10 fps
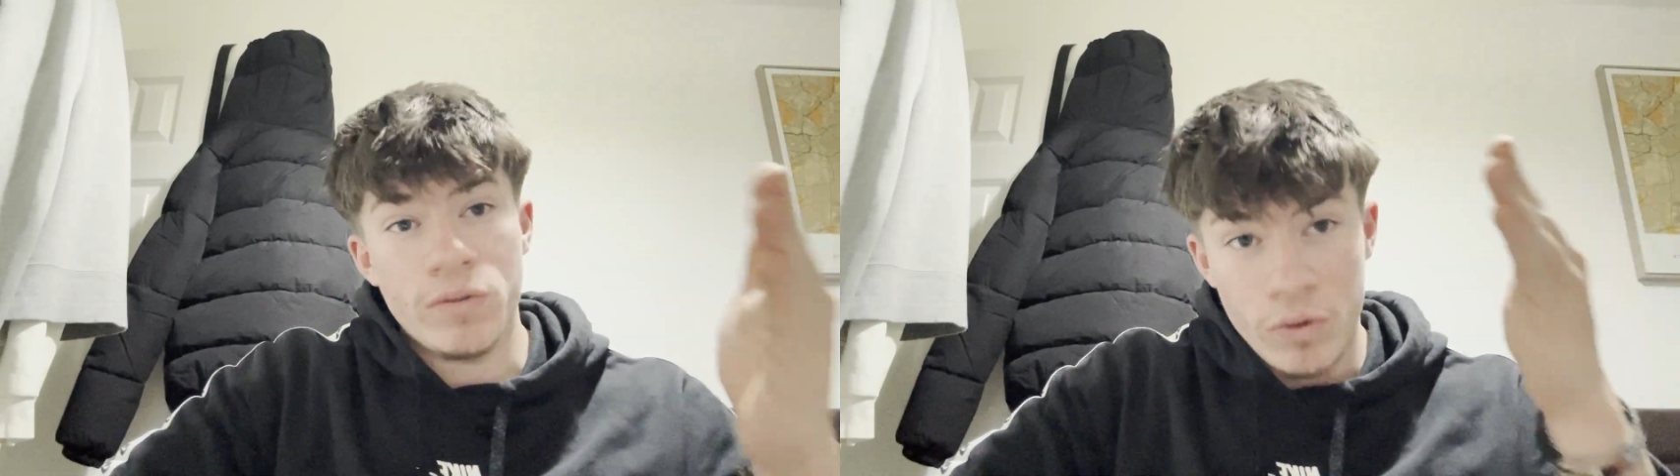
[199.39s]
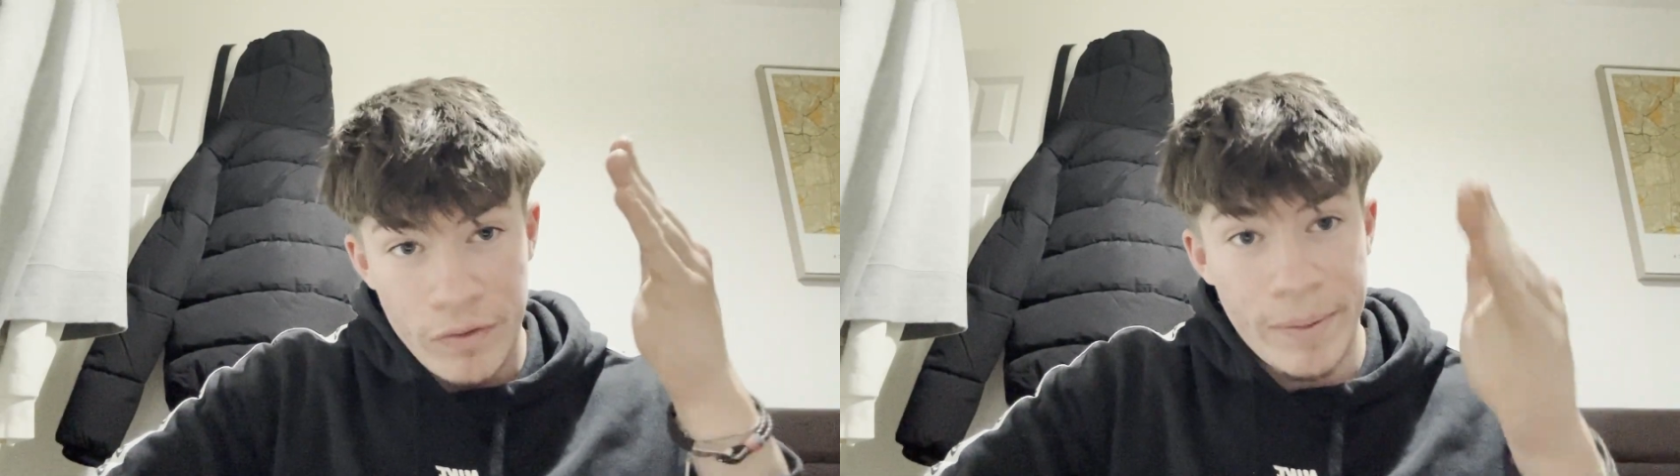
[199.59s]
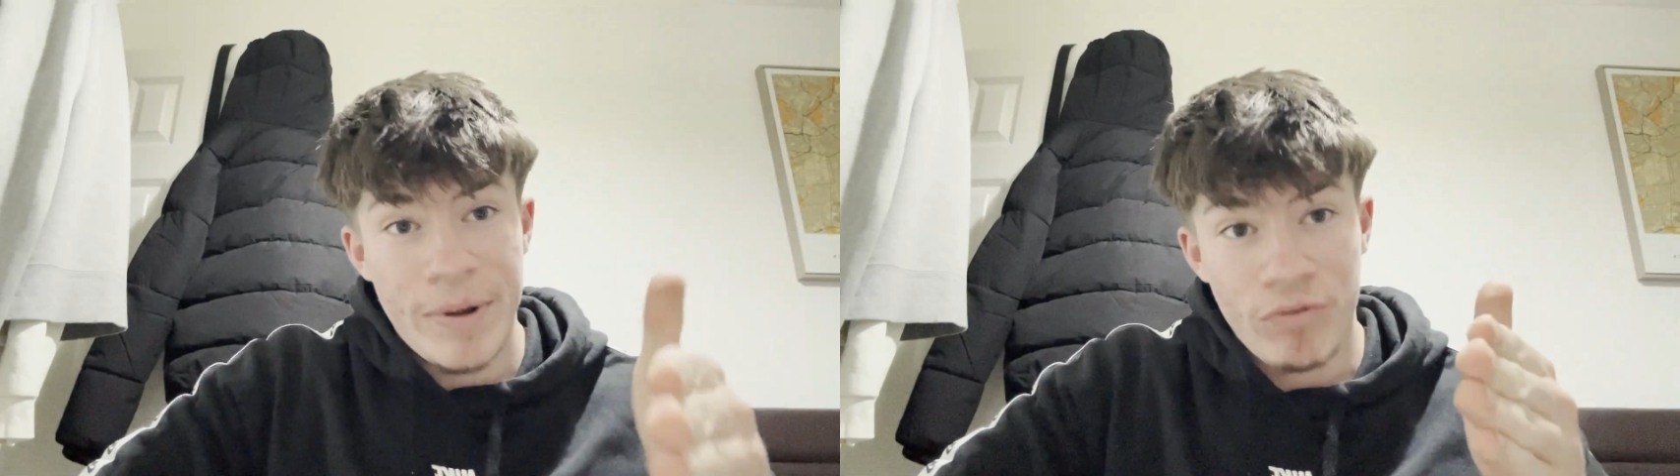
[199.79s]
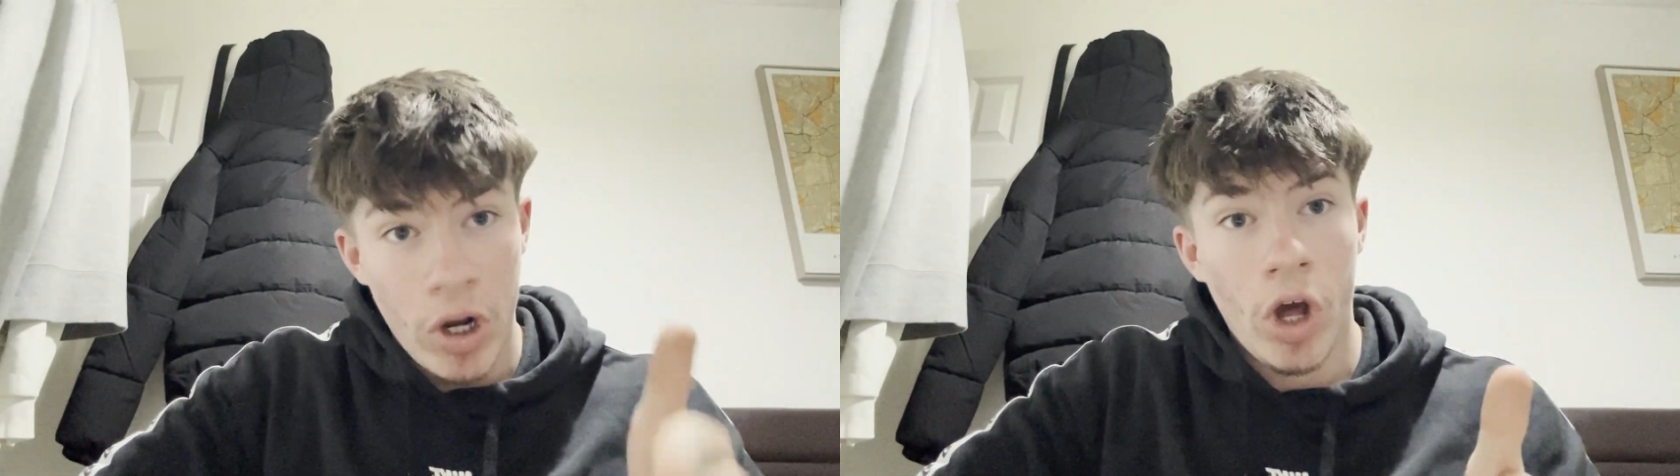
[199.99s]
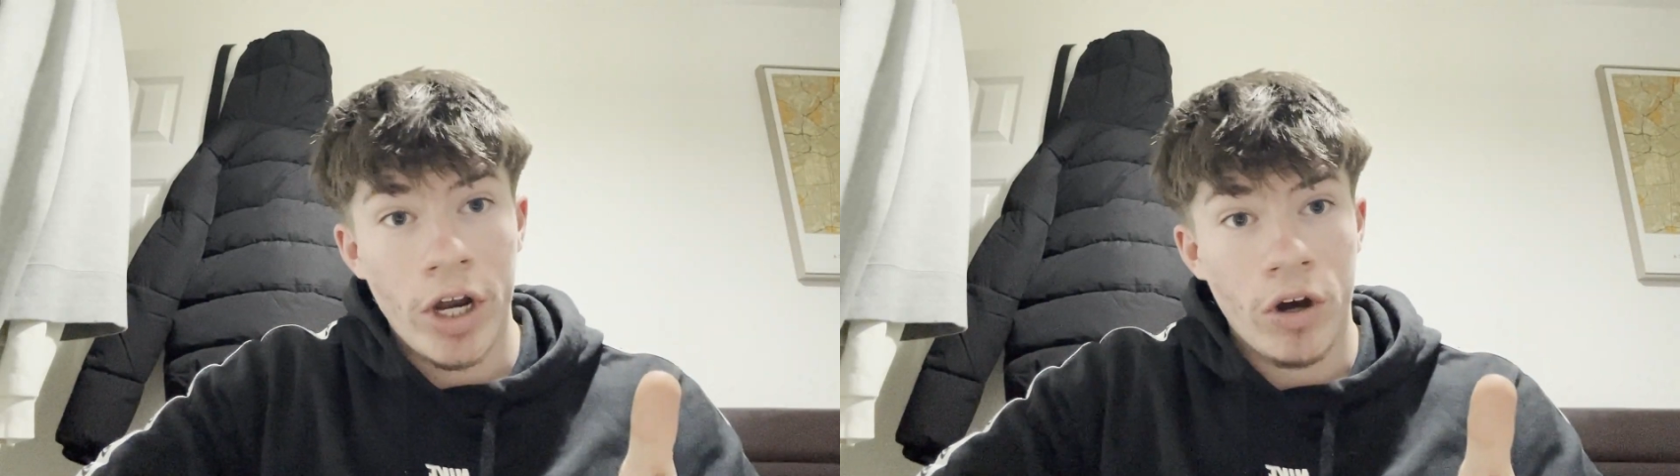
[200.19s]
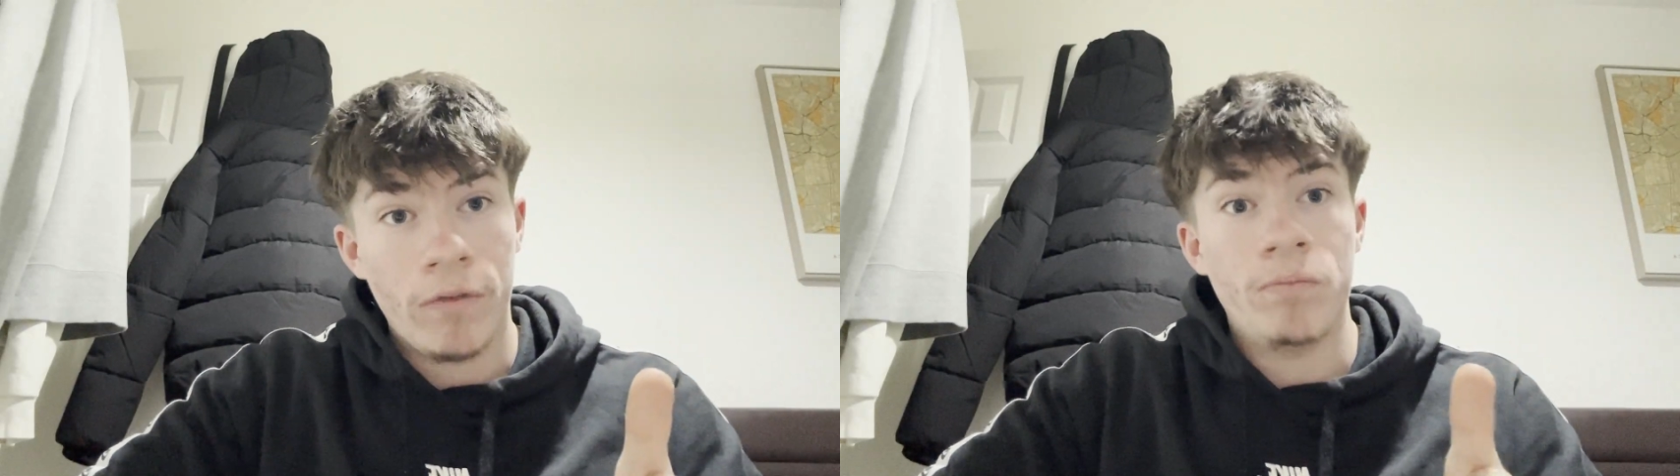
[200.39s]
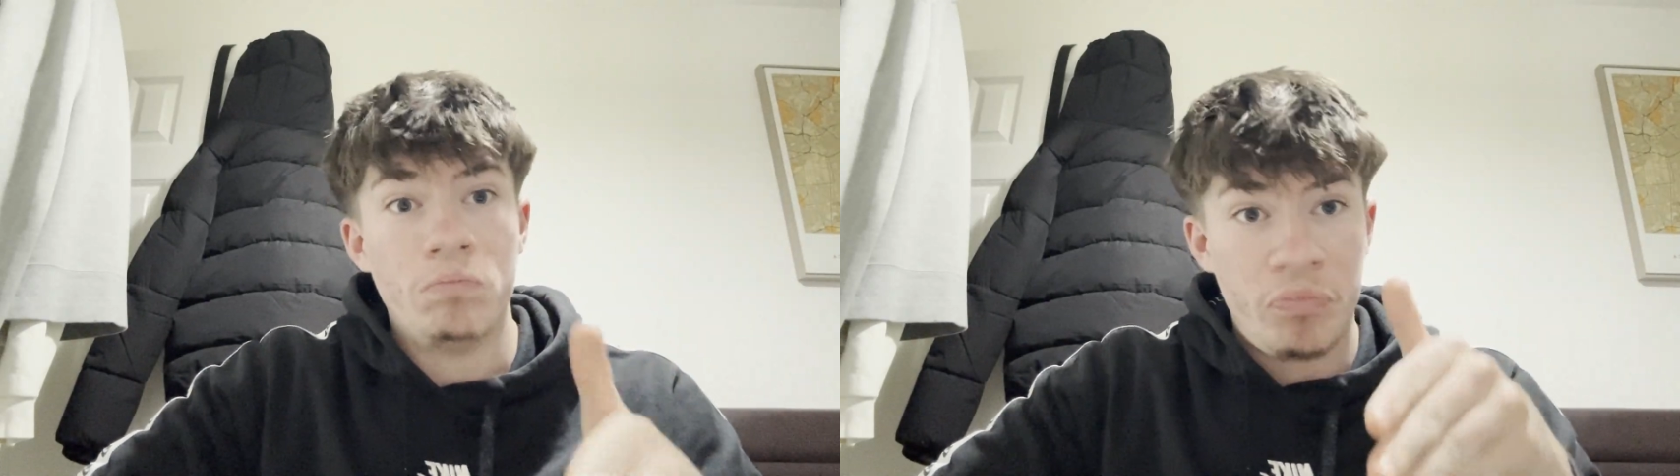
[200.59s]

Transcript: We would have been relying off